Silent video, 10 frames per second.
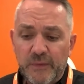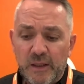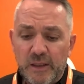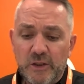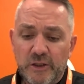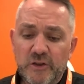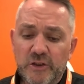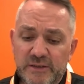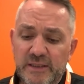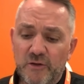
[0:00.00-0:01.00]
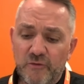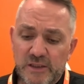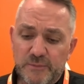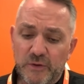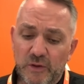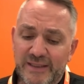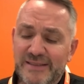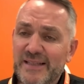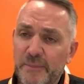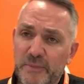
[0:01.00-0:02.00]
you've got to take risks, but
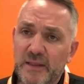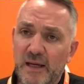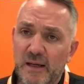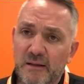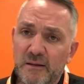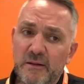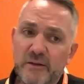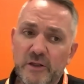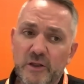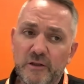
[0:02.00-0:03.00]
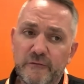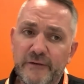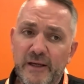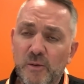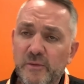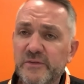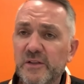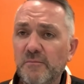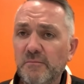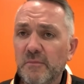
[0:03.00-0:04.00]
accept that you're going to fail with
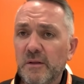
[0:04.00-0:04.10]
some.